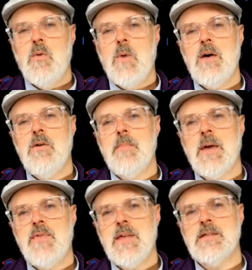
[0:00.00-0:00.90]
While
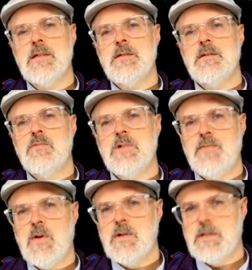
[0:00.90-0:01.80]
my thesis was
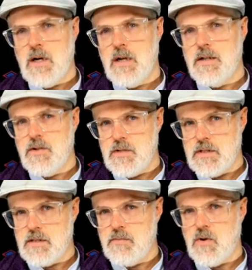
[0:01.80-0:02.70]
focused on
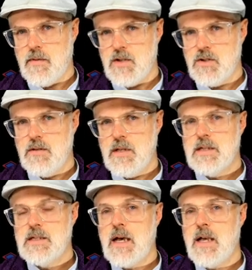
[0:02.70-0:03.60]
intrinsic motivation, the
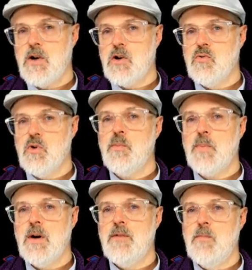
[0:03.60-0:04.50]
entire
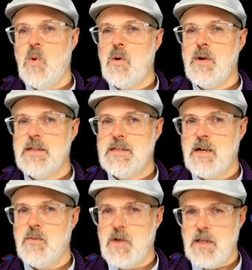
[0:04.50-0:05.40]
group of more
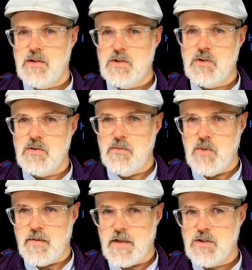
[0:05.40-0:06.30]
desirable internal
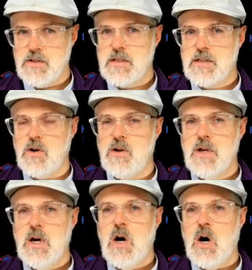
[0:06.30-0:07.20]
motivations is
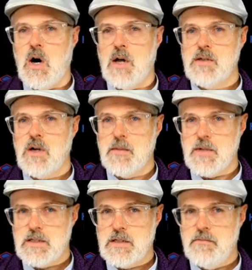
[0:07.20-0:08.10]
called
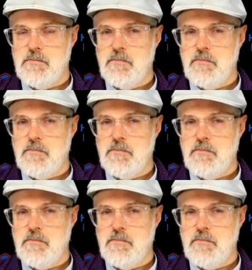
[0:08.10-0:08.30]
autonomous.